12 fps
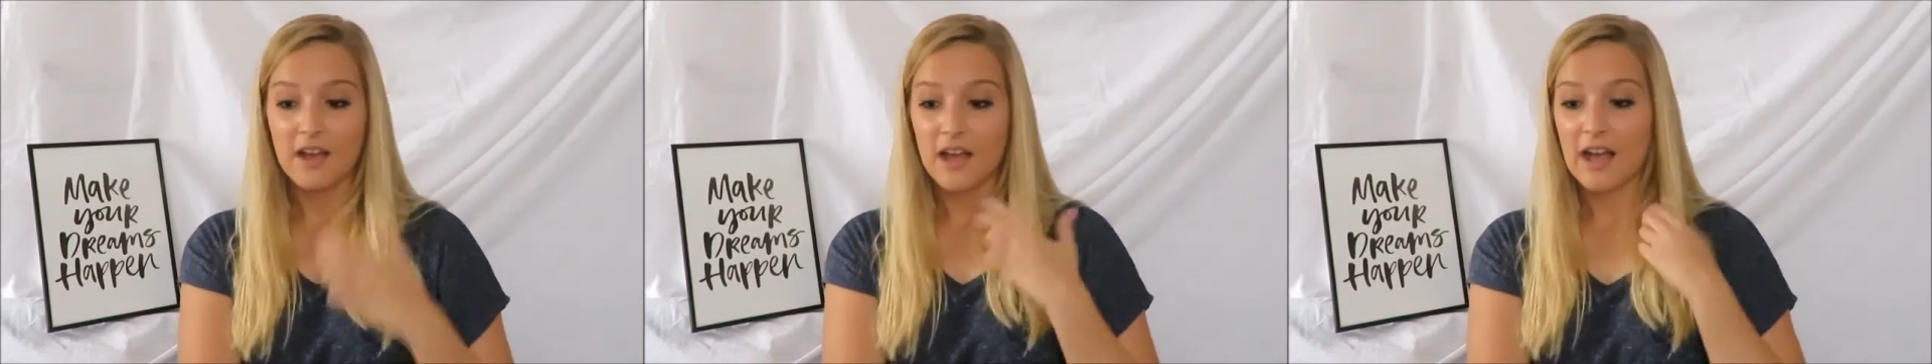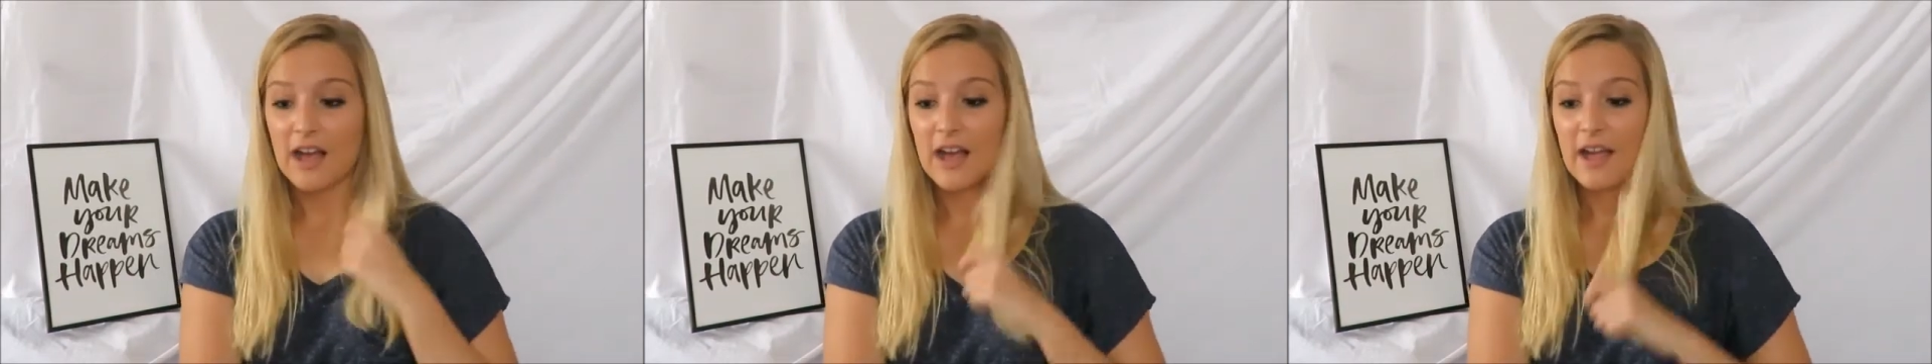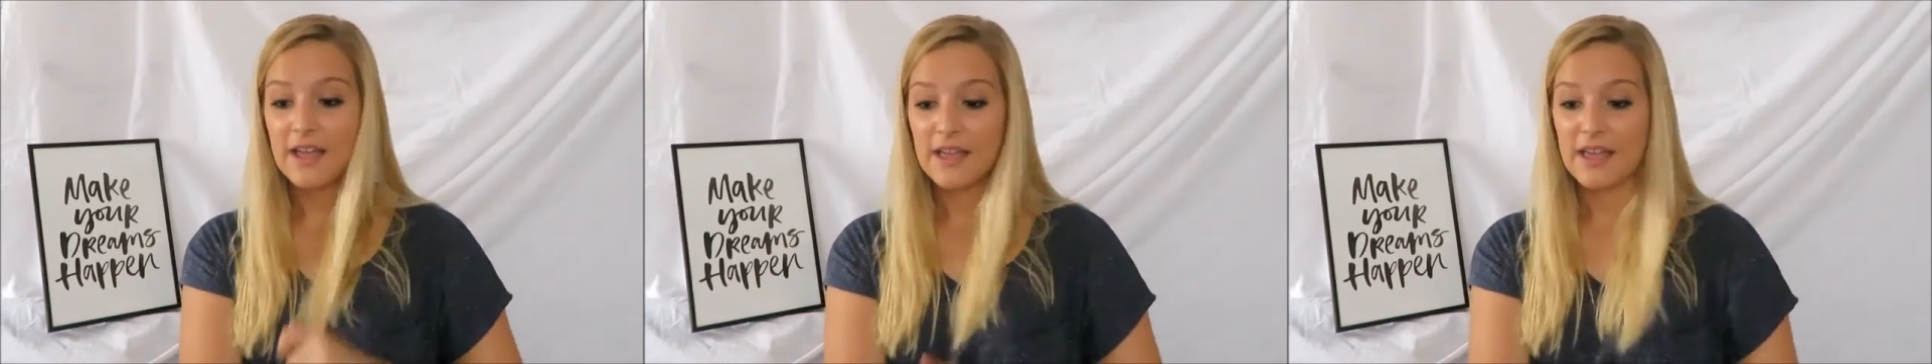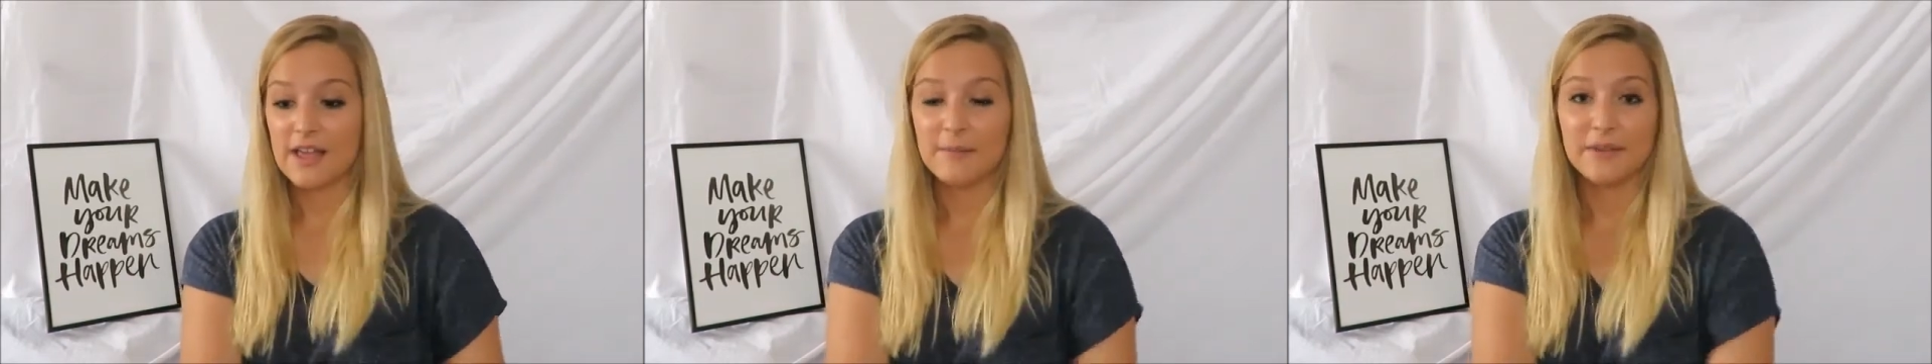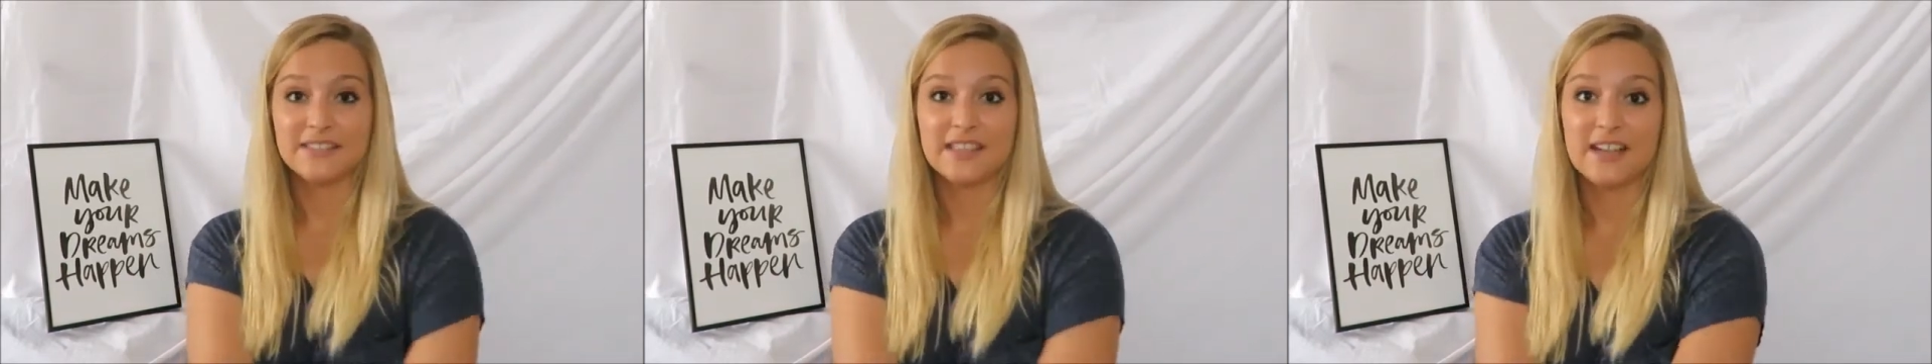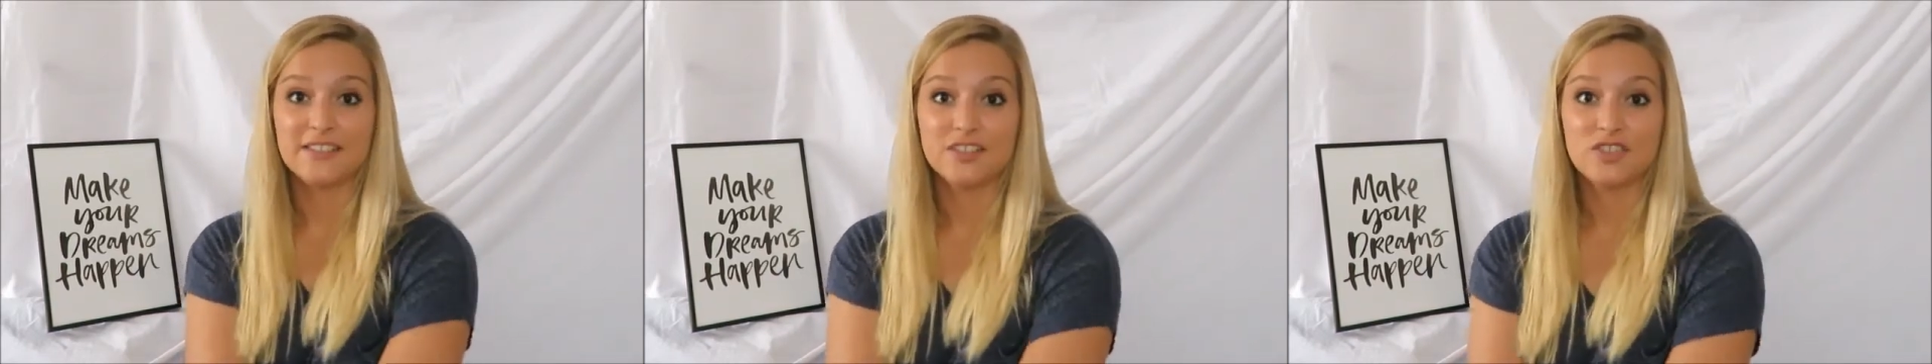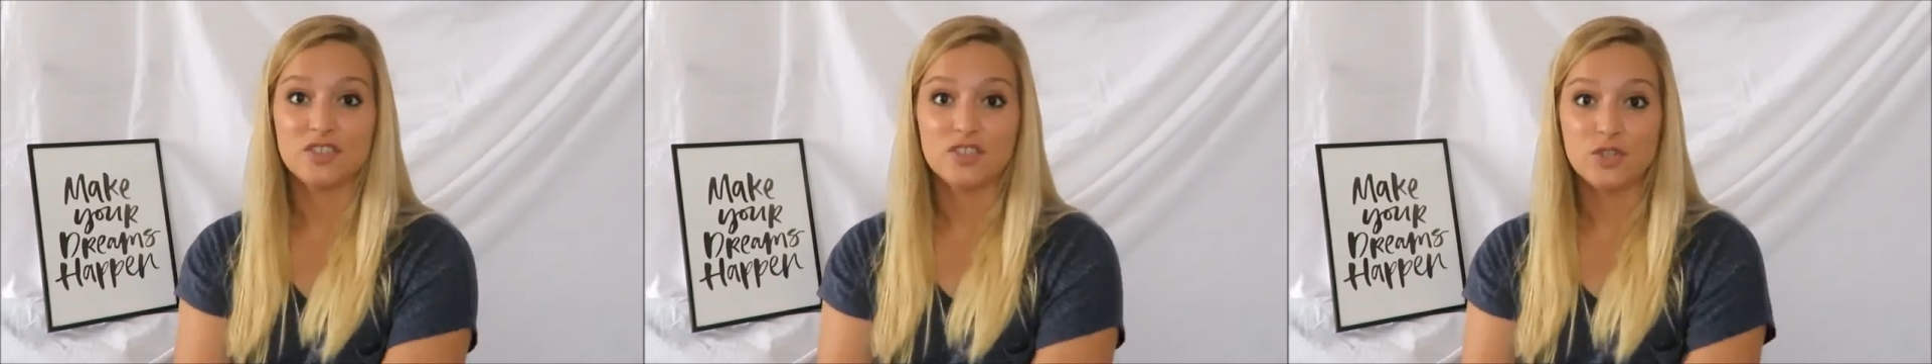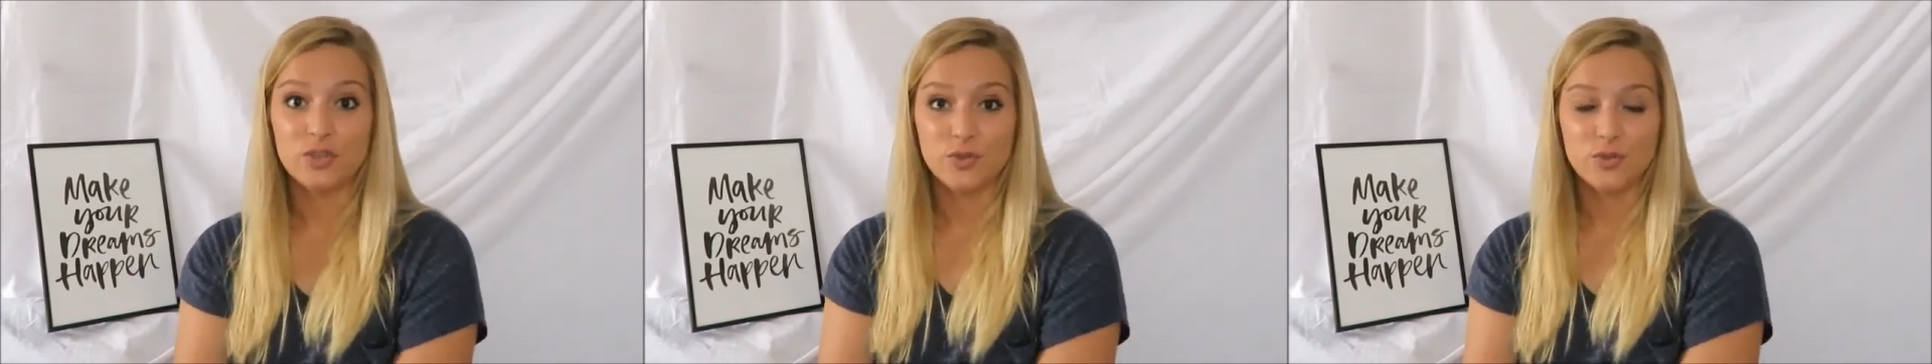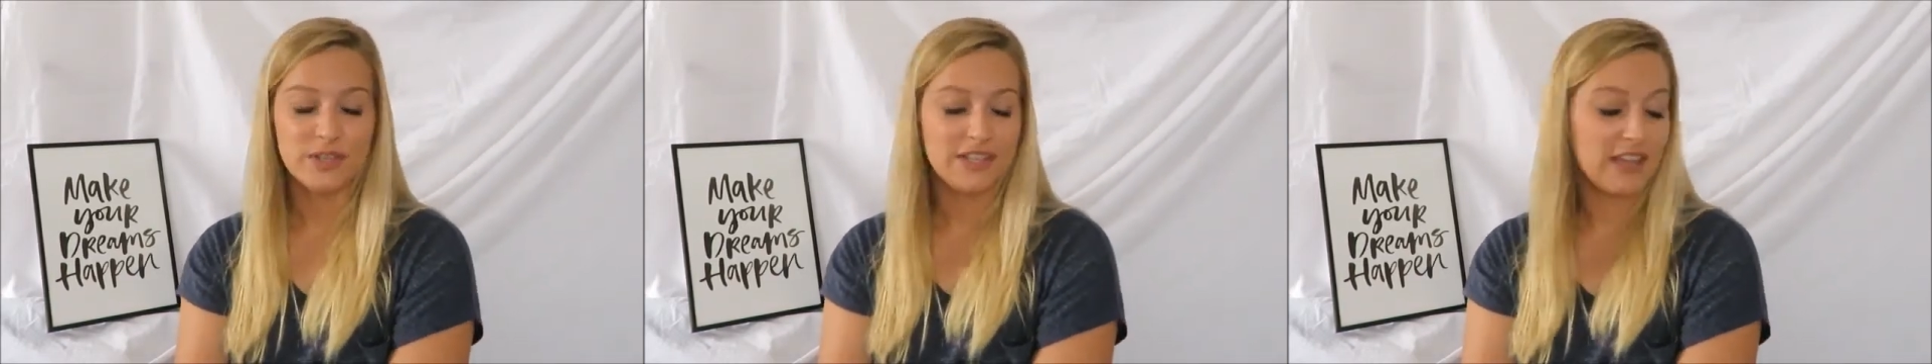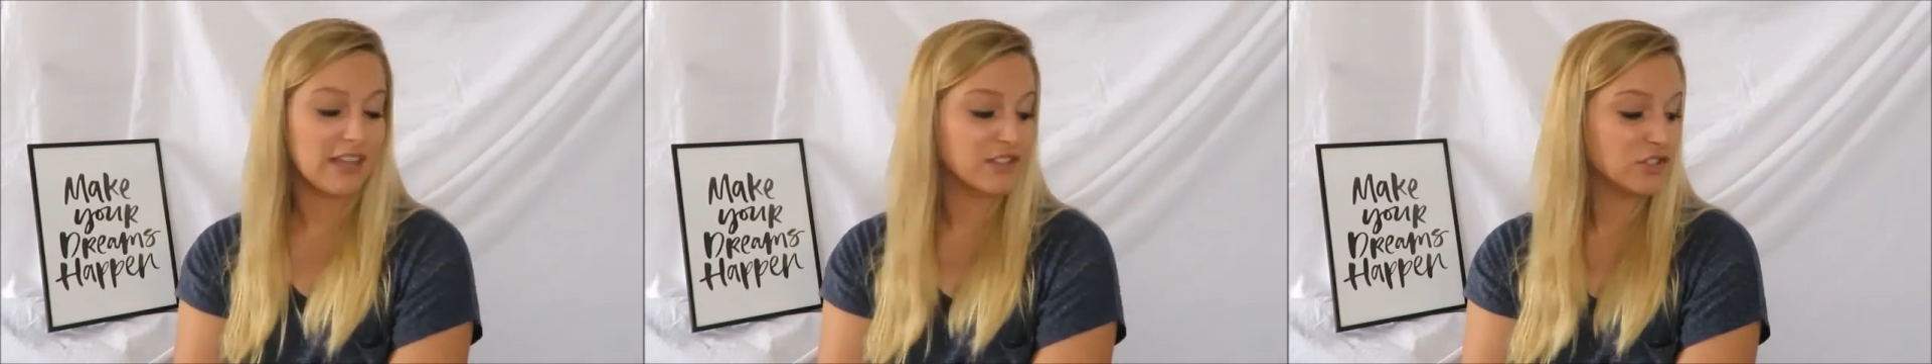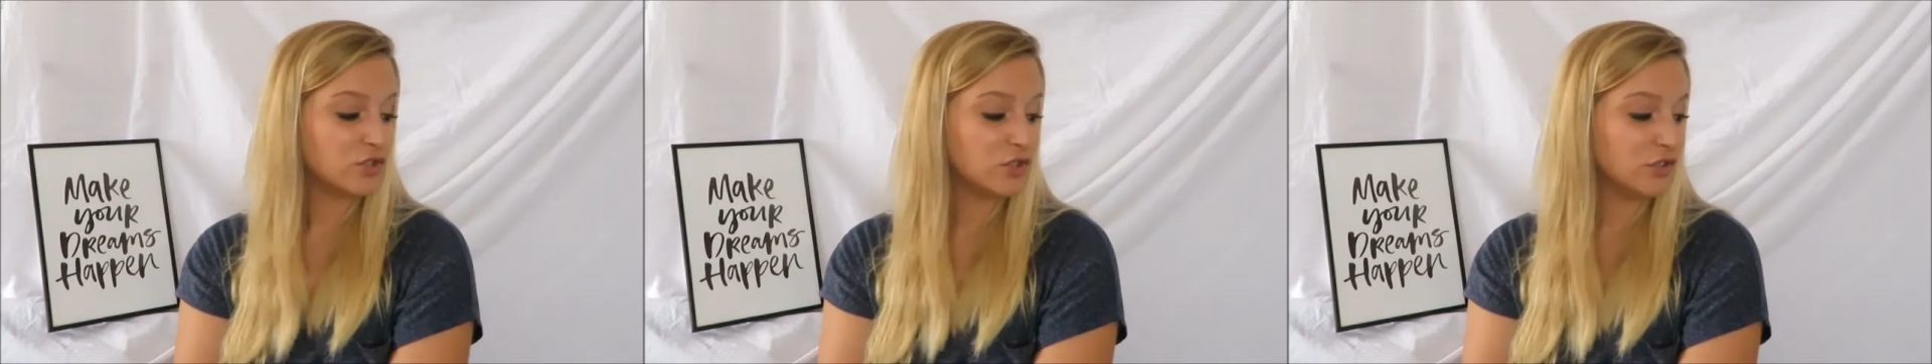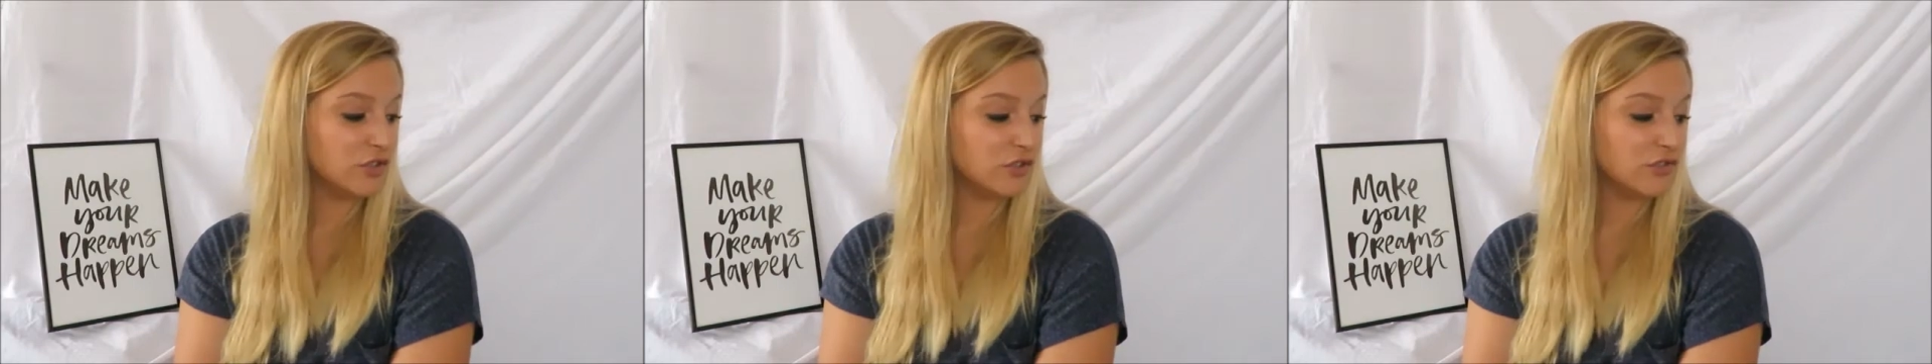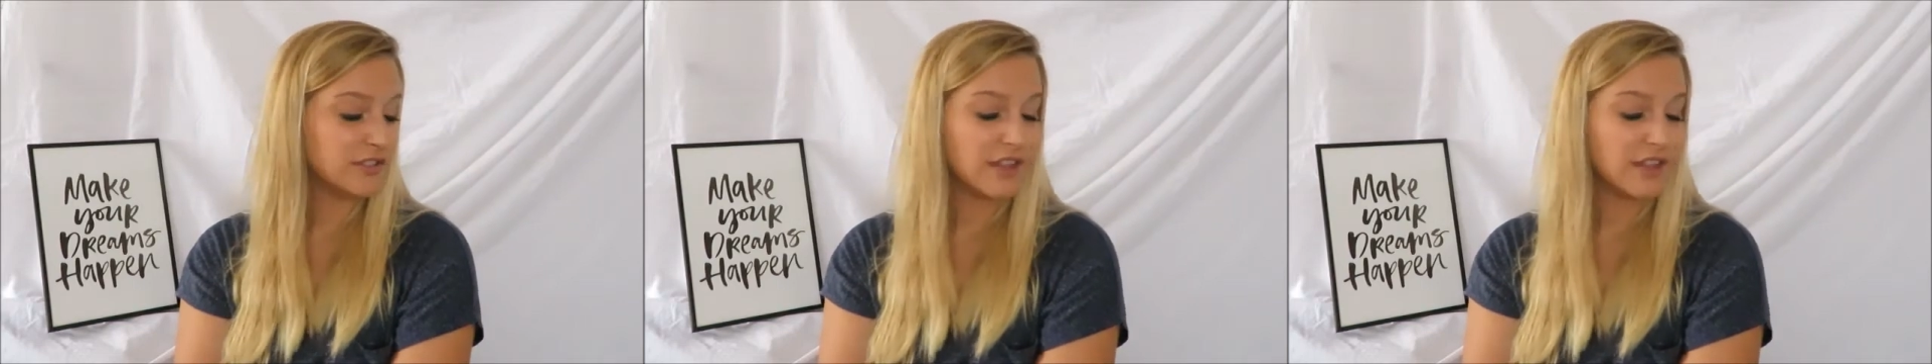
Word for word: I am excited to get to use